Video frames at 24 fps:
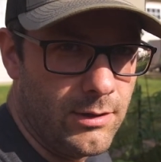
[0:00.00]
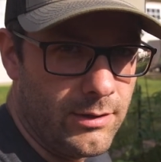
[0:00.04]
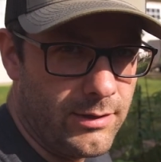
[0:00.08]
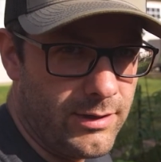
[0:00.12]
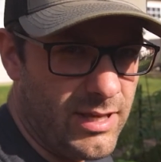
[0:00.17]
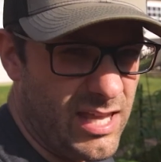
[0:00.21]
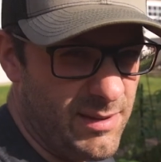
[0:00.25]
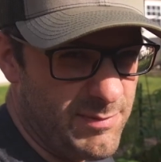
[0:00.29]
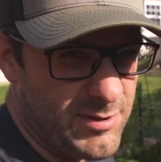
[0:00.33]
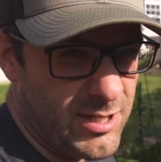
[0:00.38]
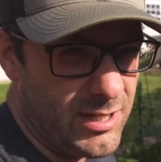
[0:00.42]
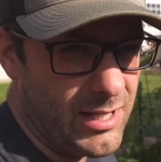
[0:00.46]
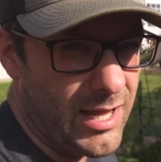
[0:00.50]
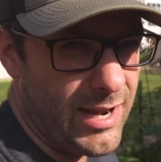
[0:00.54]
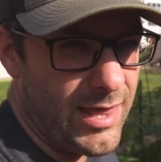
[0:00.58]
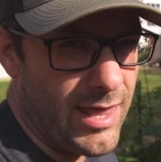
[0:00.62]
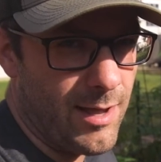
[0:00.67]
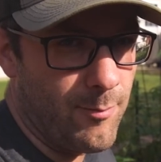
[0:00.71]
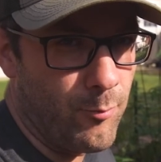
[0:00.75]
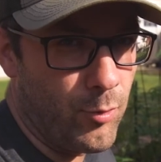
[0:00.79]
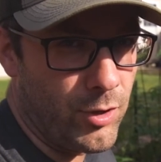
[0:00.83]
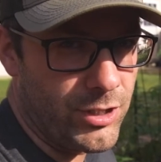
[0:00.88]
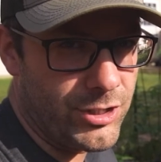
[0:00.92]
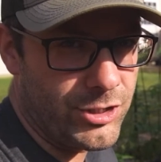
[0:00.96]
keeps a lot of
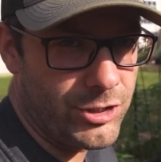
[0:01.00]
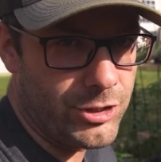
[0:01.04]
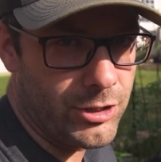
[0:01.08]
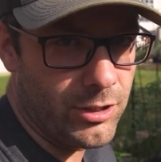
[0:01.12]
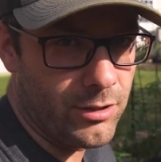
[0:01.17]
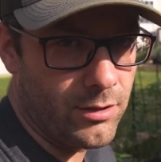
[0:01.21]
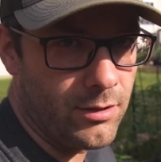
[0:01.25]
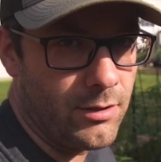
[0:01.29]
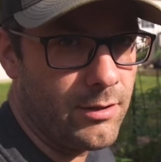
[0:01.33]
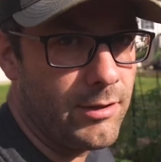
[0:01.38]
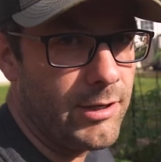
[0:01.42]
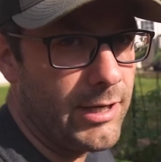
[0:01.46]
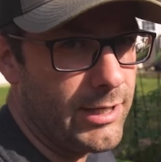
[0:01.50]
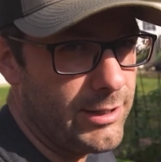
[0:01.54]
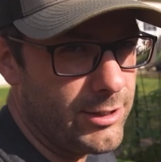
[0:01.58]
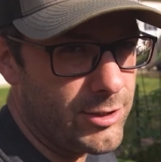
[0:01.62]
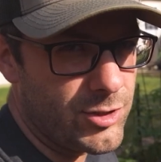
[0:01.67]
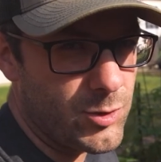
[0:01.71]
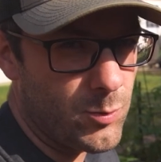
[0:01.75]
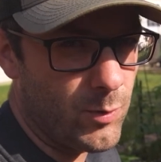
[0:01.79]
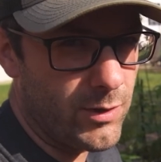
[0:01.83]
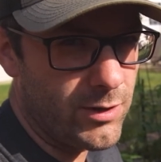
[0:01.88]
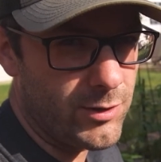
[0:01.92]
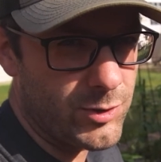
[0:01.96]
that moisture in the
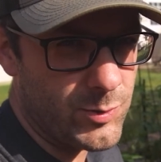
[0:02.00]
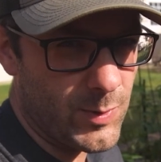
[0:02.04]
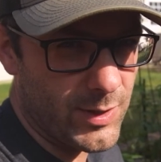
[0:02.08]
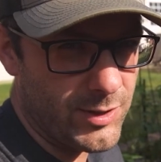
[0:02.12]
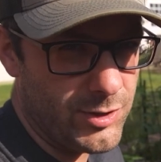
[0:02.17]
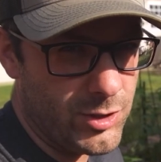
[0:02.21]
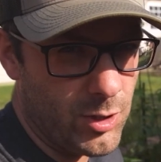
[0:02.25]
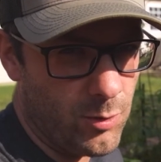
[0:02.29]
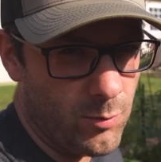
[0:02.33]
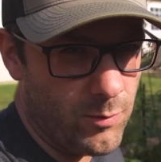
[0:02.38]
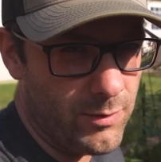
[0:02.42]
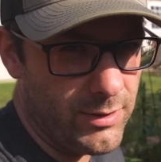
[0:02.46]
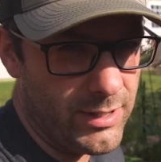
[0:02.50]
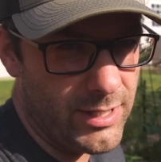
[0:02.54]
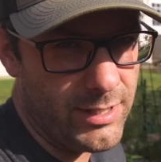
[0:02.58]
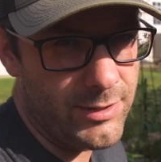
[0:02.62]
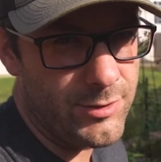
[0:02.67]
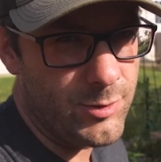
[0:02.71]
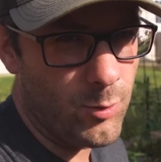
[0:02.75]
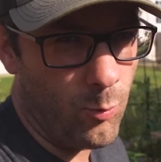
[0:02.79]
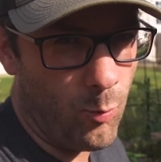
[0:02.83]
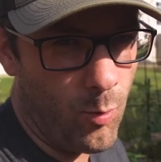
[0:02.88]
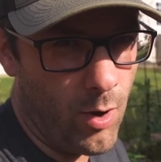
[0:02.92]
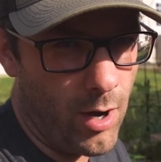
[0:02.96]
soil so I don't need
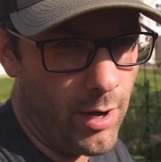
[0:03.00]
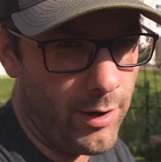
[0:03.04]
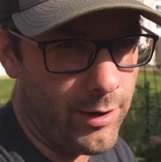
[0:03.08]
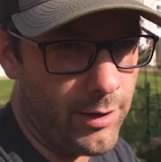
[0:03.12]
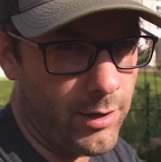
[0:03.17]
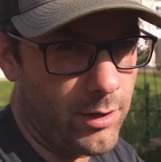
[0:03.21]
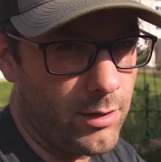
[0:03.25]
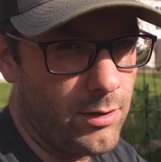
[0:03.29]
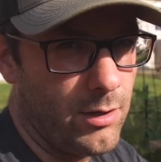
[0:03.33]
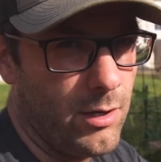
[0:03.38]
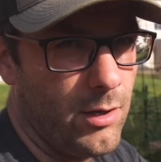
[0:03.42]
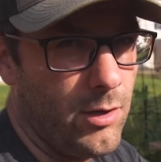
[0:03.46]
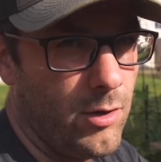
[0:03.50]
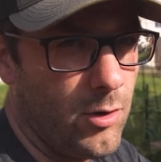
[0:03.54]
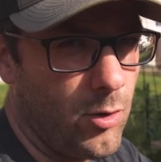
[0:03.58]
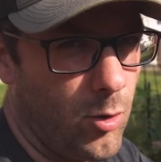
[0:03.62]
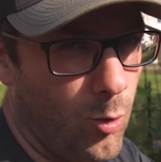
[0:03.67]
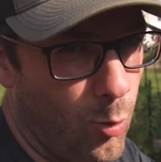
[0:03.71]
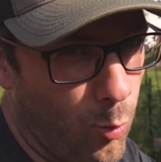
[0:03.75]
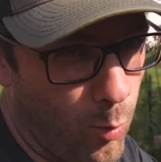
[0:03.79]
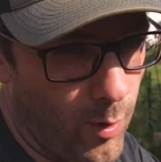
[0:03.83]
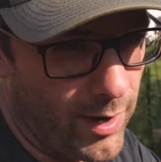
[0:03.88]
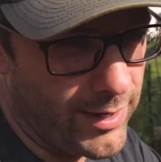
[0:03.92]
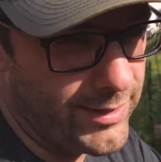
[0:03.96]
to water
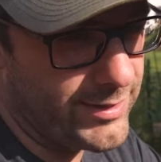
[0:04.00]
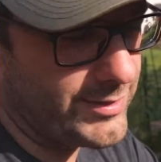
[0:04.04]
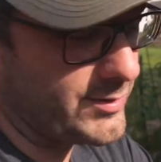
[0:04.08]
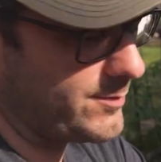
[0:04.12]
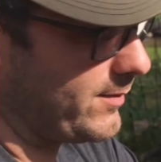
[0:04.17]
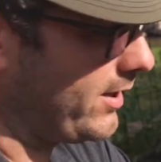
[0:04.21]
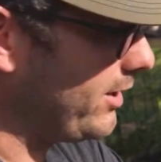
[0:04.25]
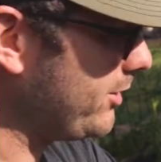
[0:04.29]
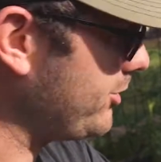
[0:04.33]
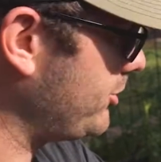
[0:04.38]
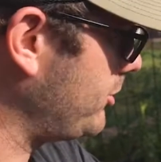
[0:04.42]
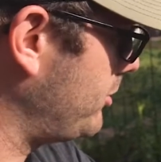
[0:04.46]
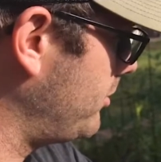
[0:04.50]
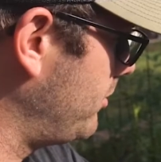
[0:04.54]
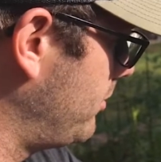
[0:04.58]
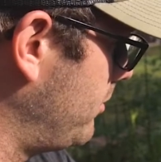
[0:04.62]
quite as much.